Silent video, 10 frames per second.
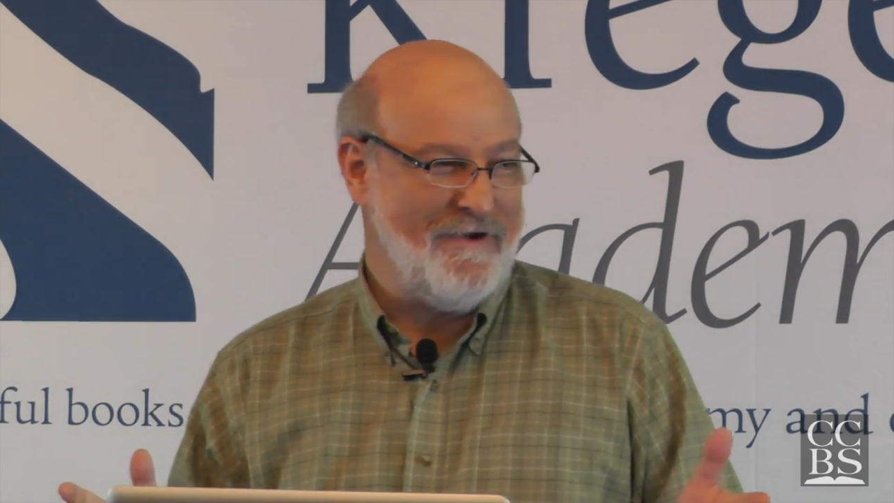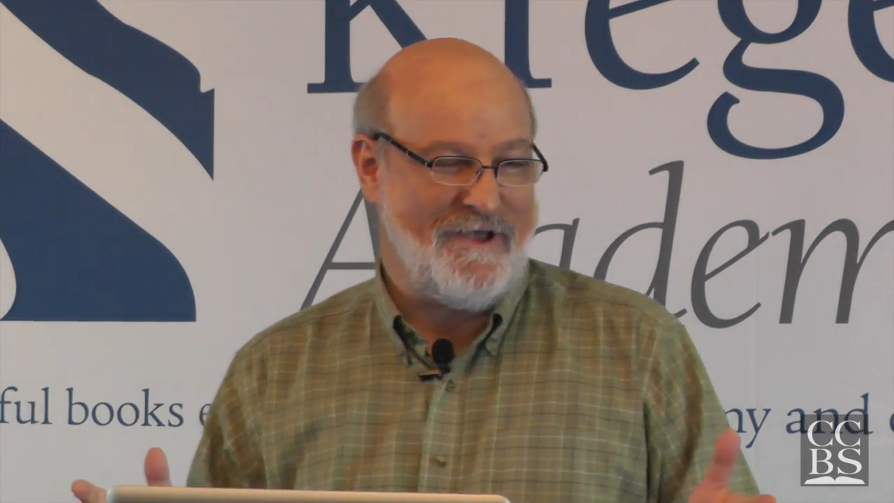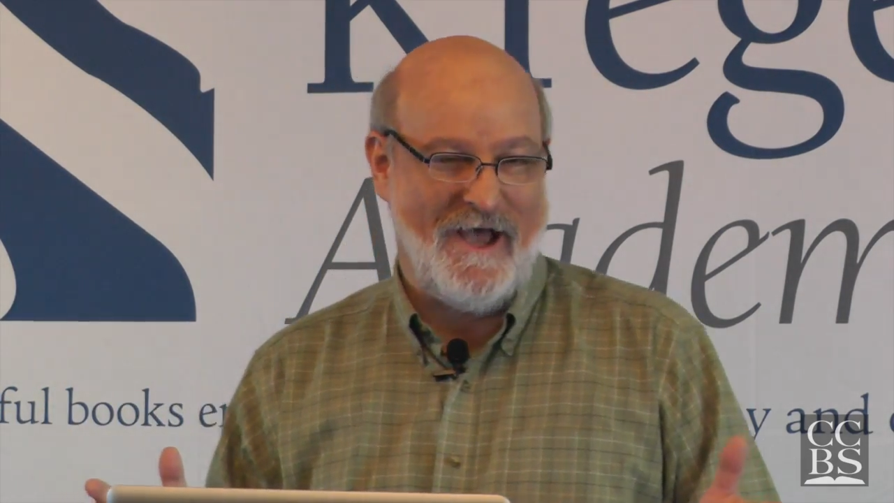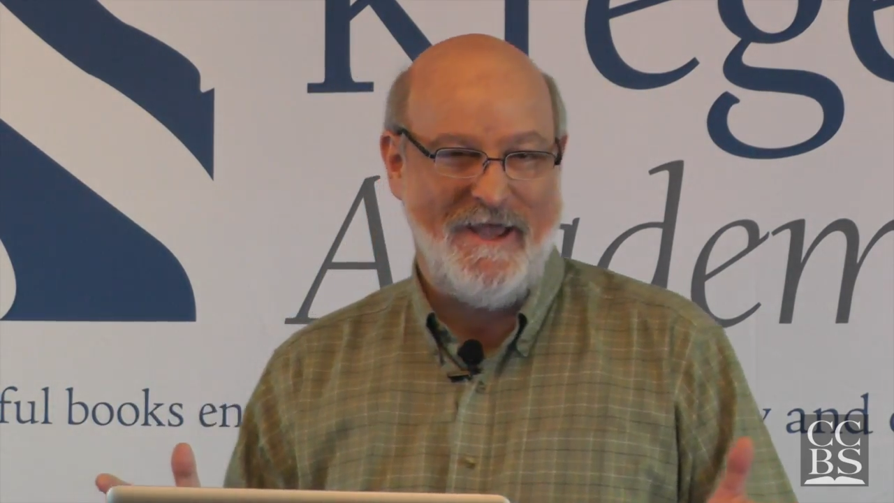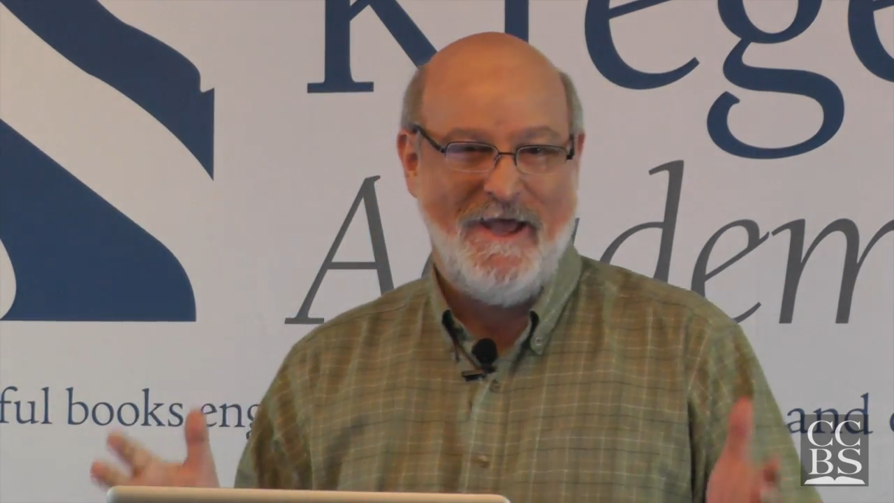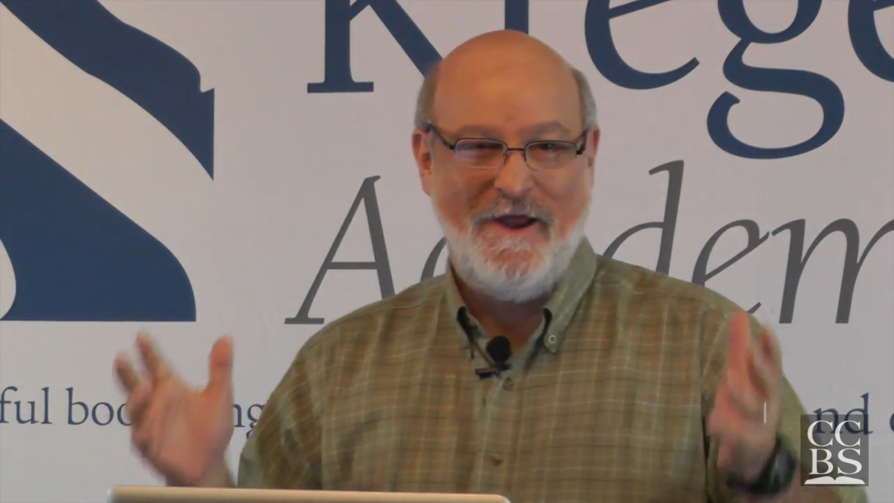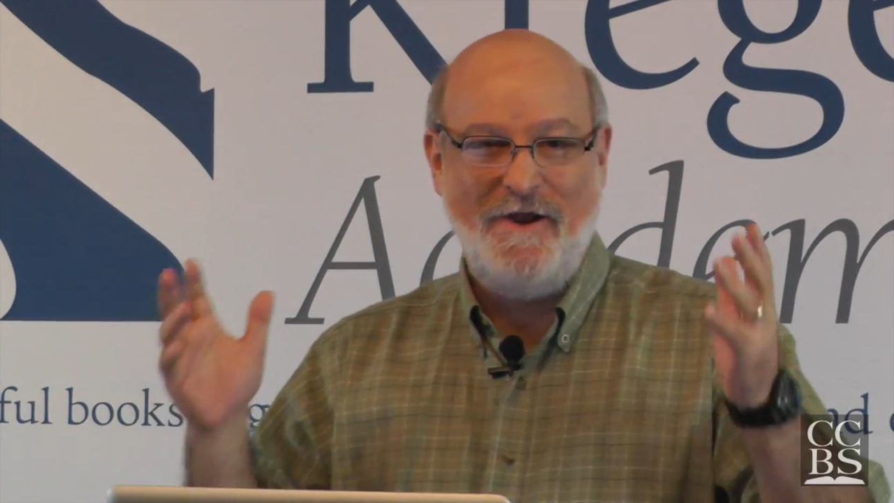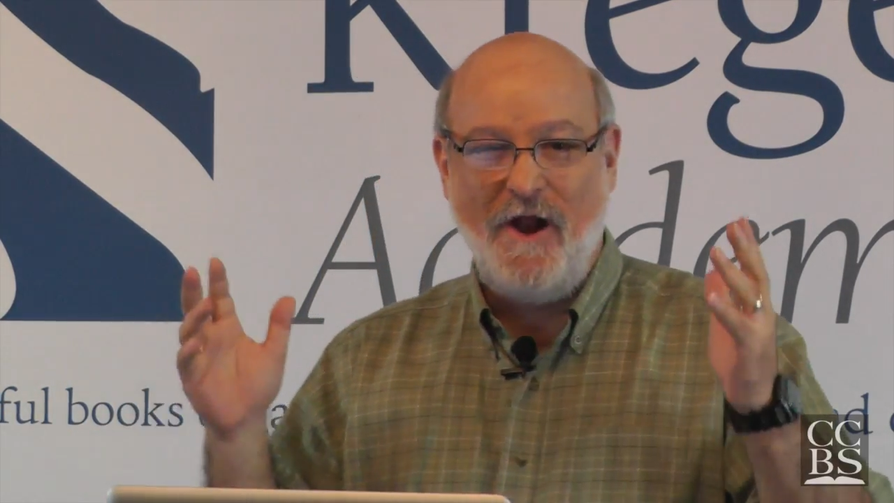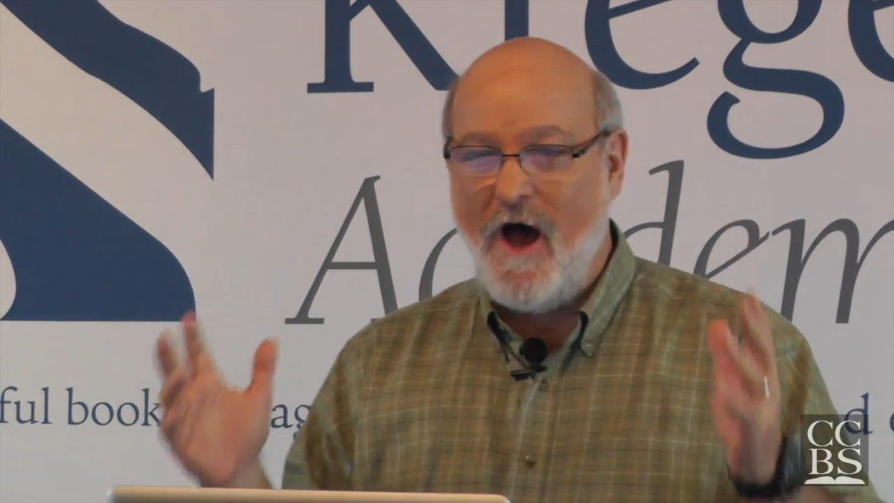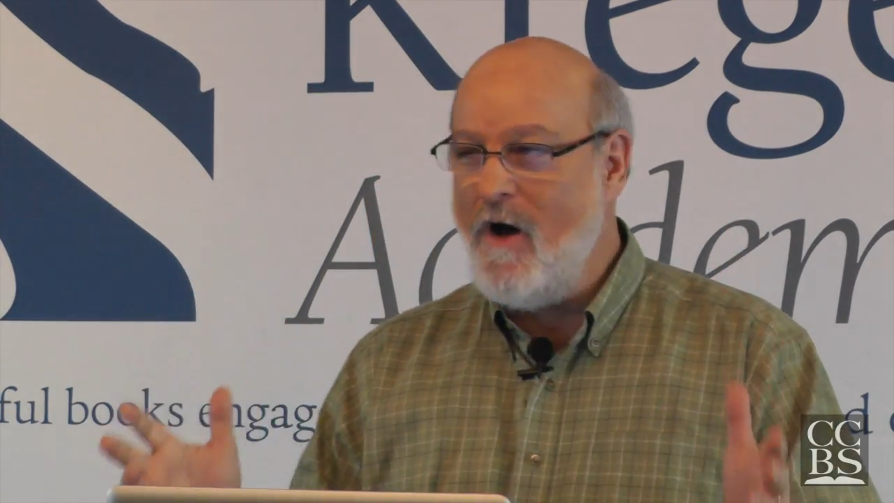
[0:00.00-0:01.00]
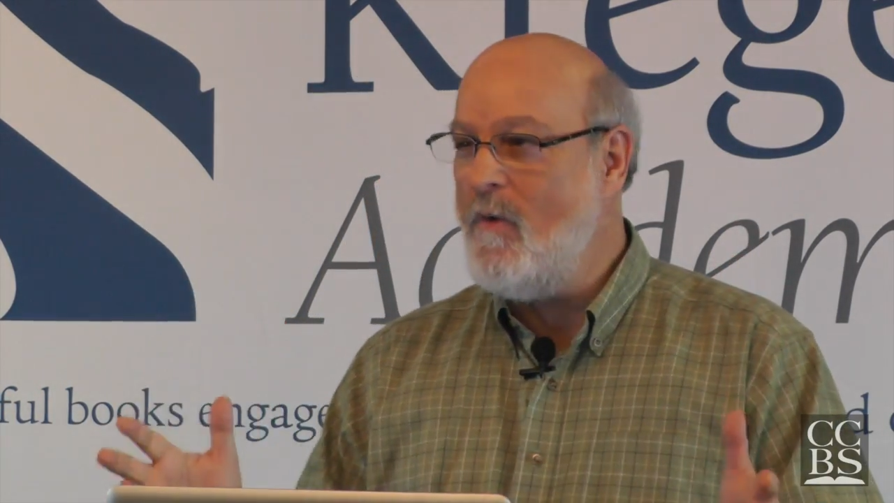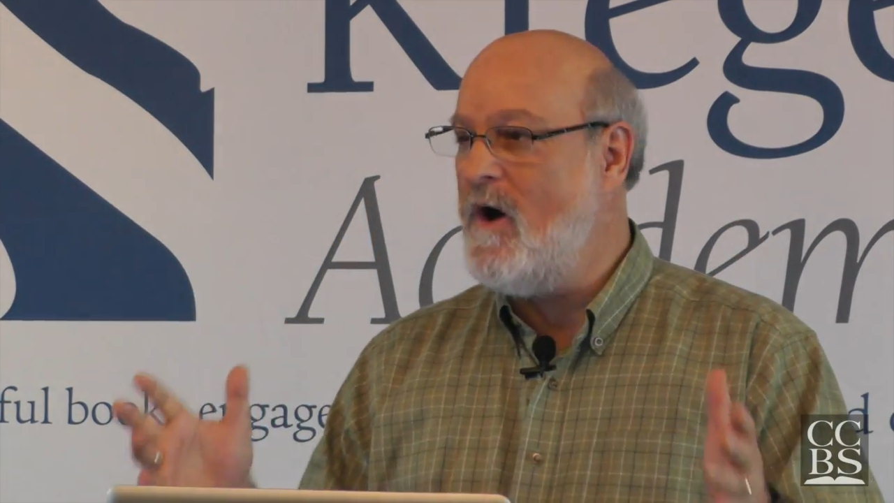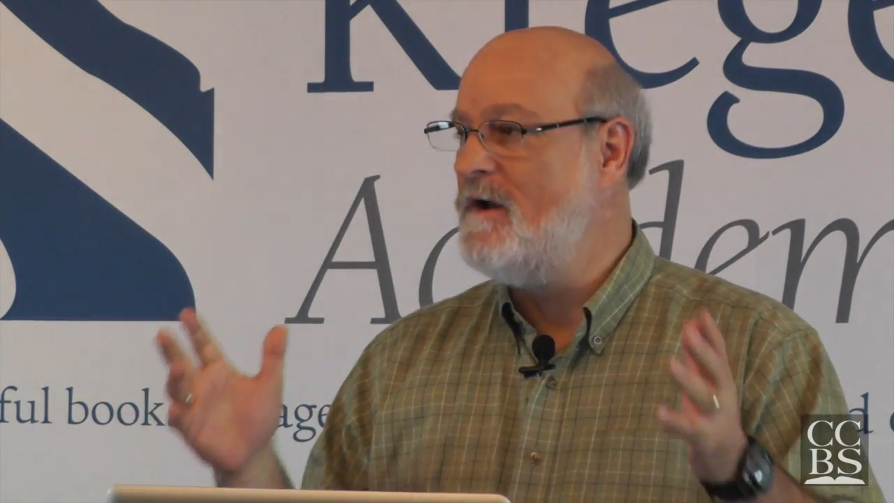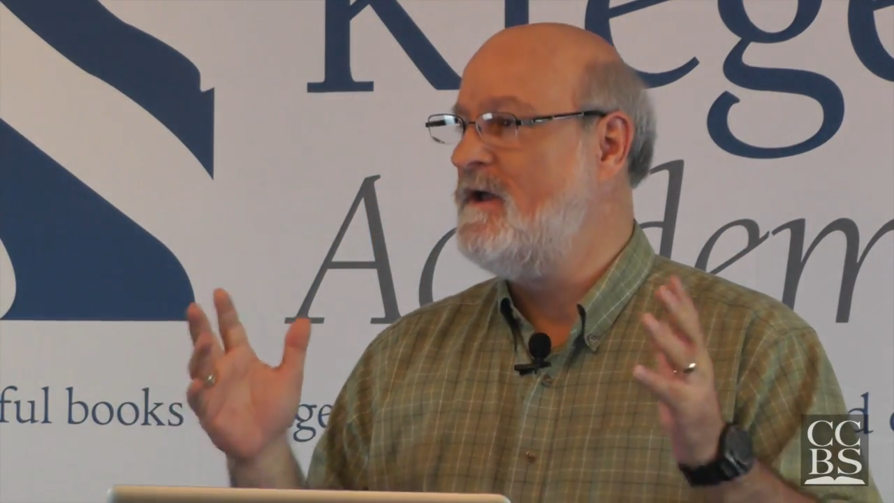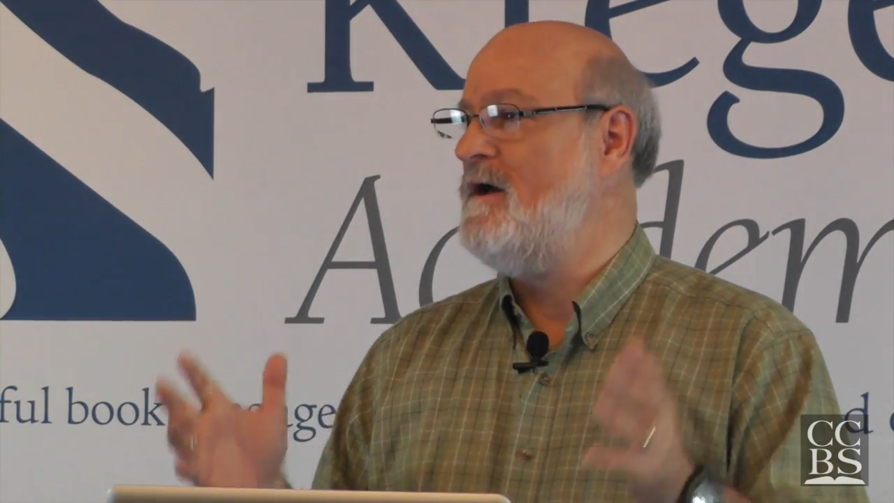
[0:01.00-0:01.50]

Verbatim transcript: Okay? No one